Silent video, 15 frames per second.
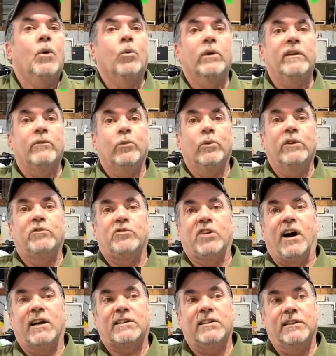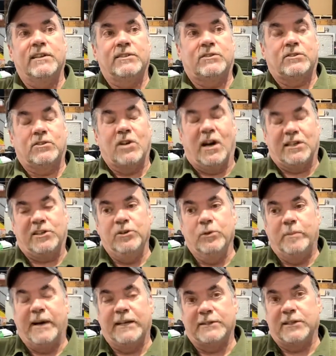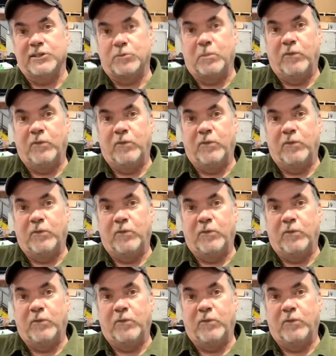We've talked to you about this